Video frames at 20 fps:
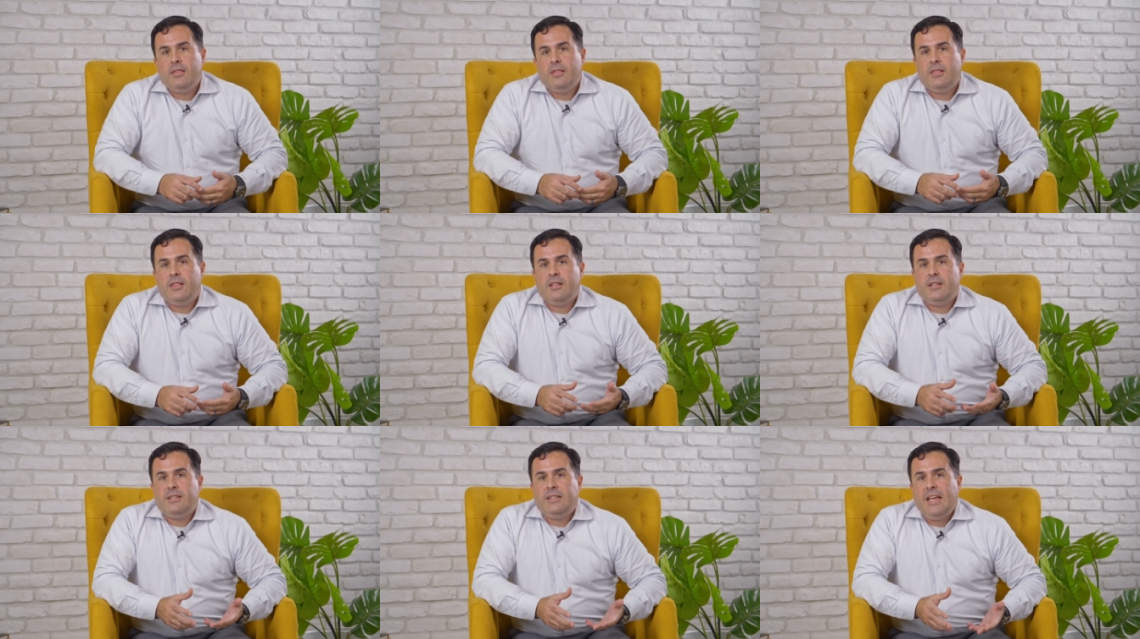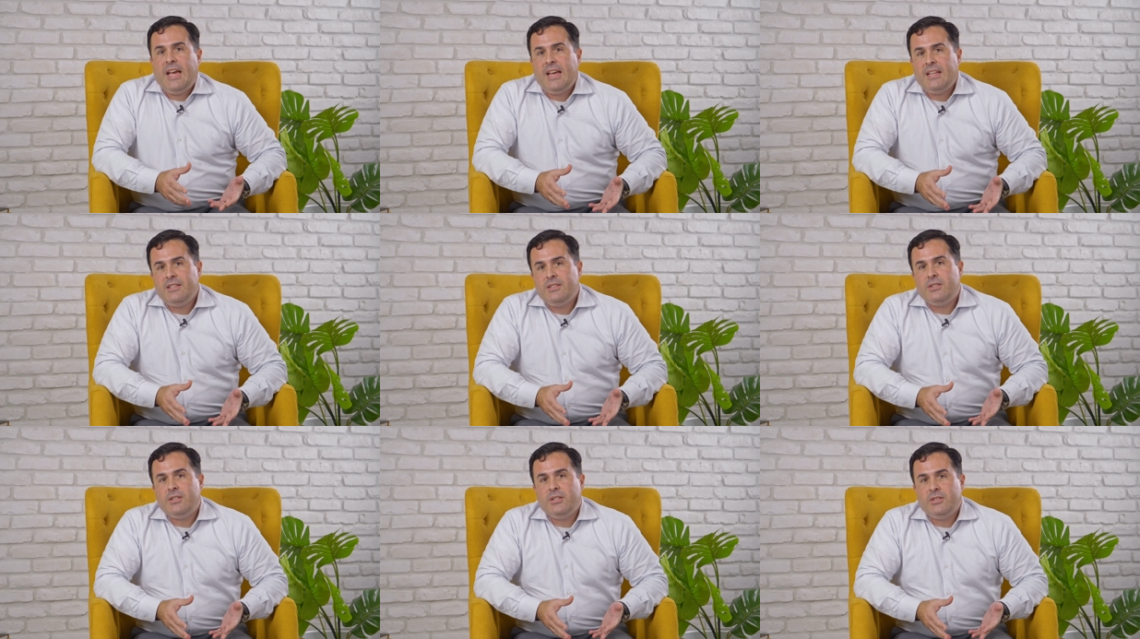The
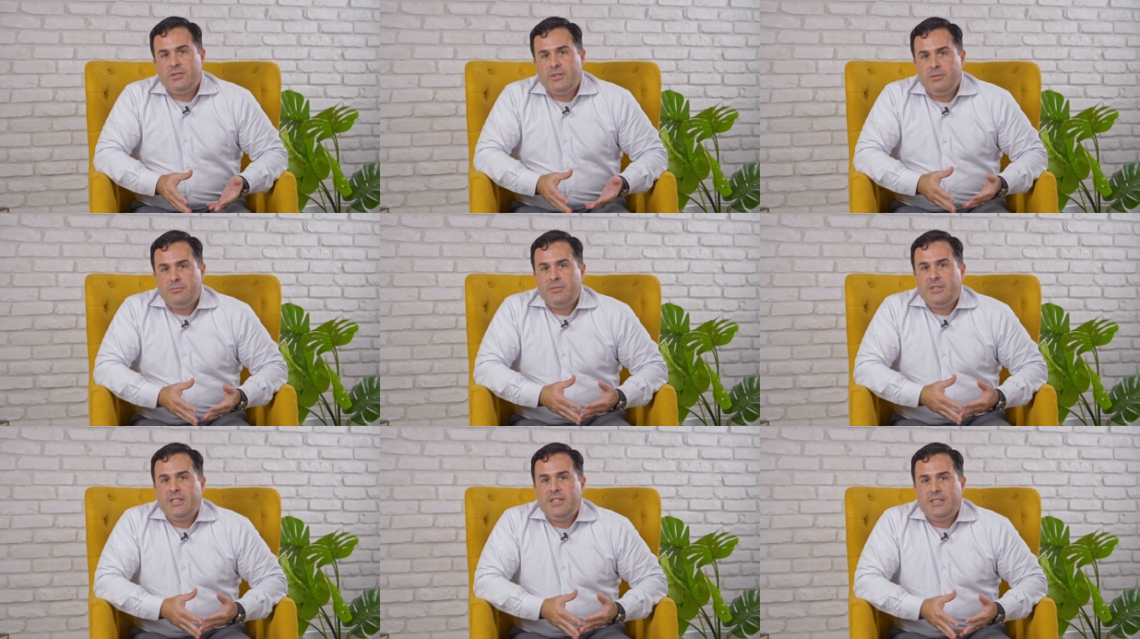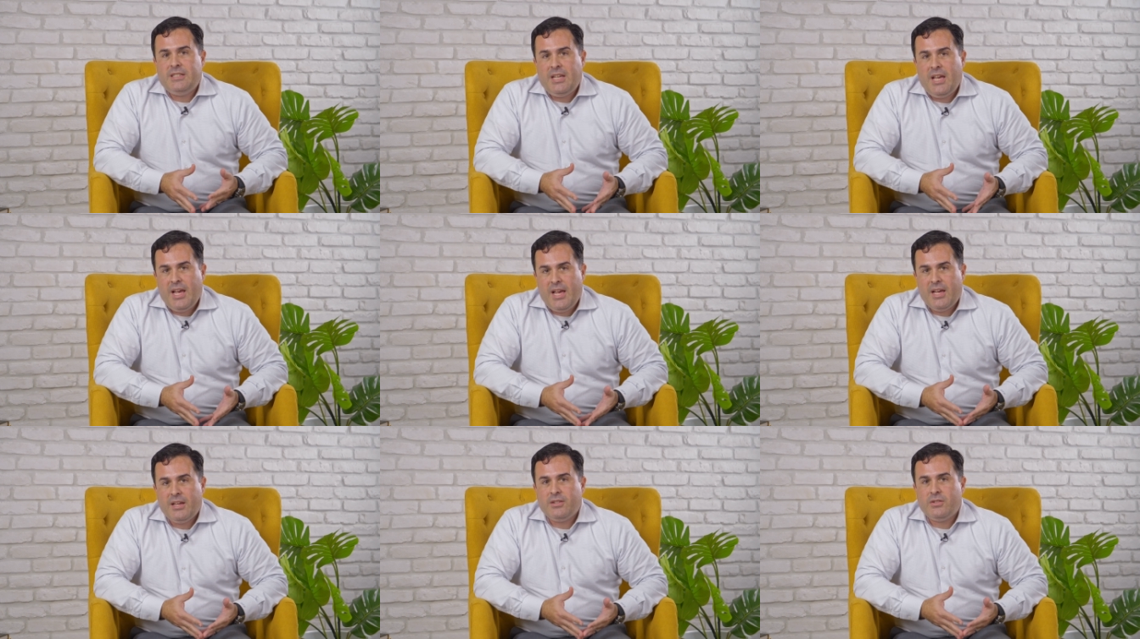DADSS system
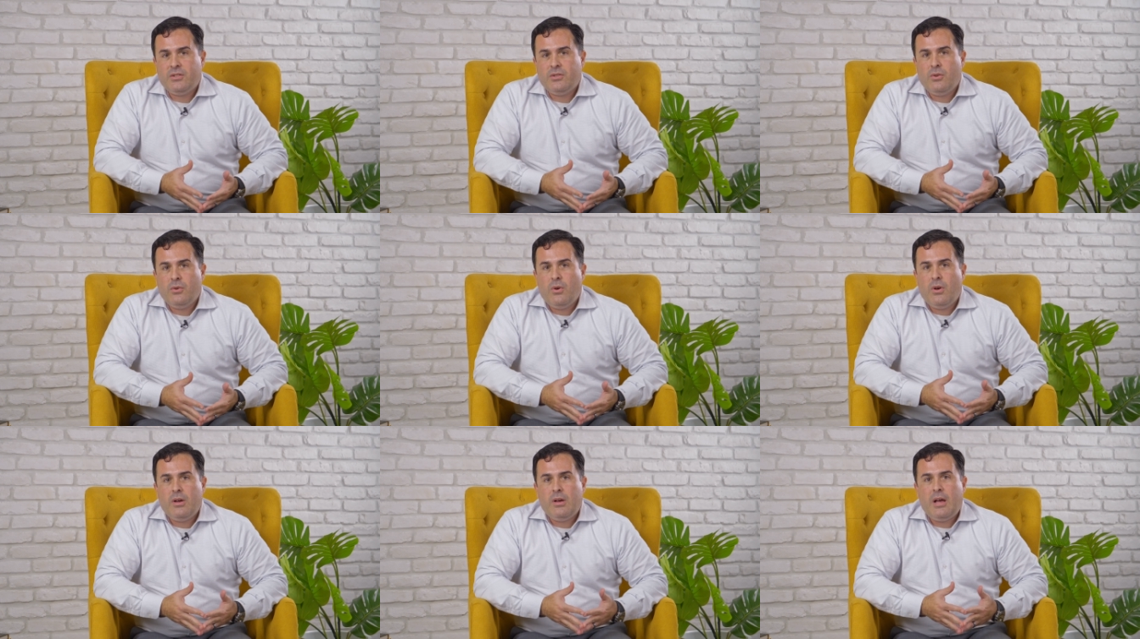detects